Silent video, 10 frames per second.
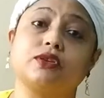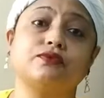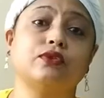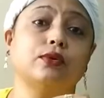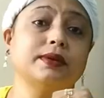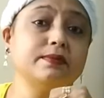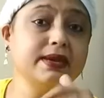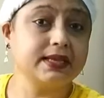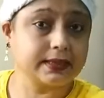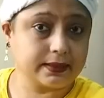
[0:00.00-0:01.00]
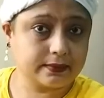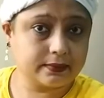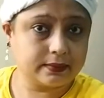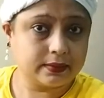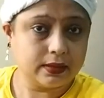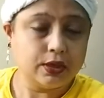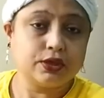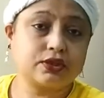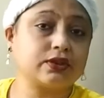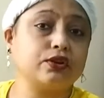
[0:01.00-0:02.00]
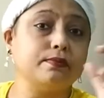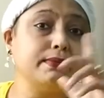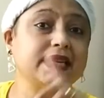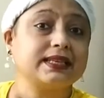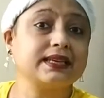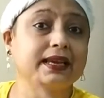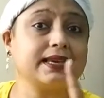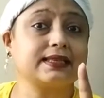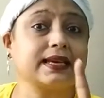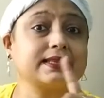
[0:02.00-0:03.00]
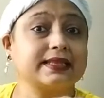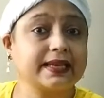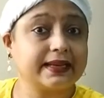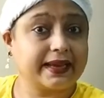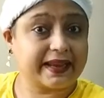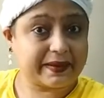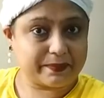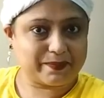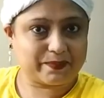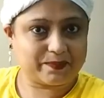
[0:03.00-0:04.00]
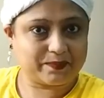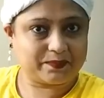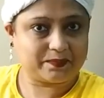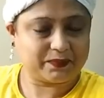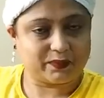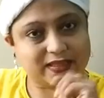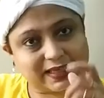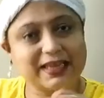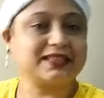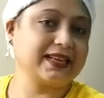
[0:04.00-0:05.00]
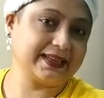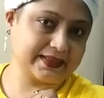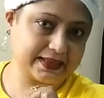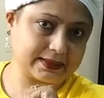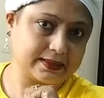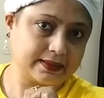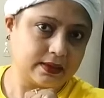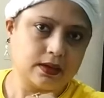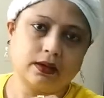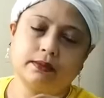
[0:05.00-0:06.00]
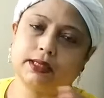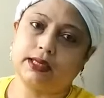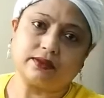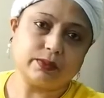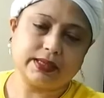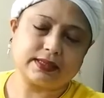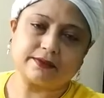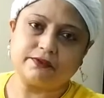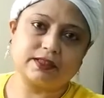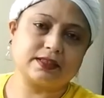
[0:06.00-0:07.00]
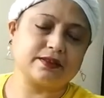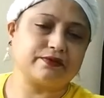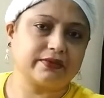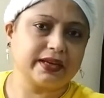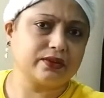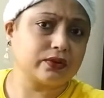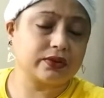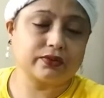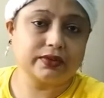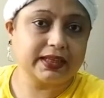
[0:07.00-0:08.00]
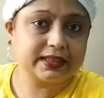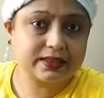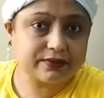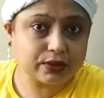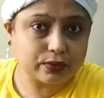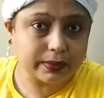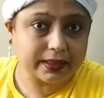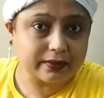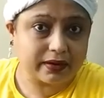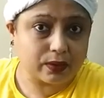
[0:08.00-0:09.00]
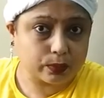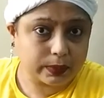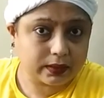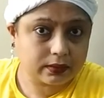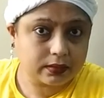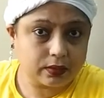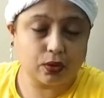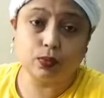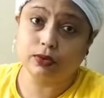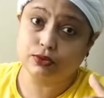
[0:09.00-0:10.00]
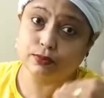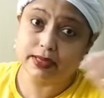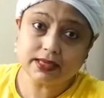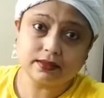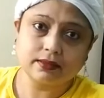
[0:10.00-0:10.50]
formal meeting. So your meeting is at 10 a.m. We say it like that. But otherwise, if it is a friend or a relative you're going around with or want to meet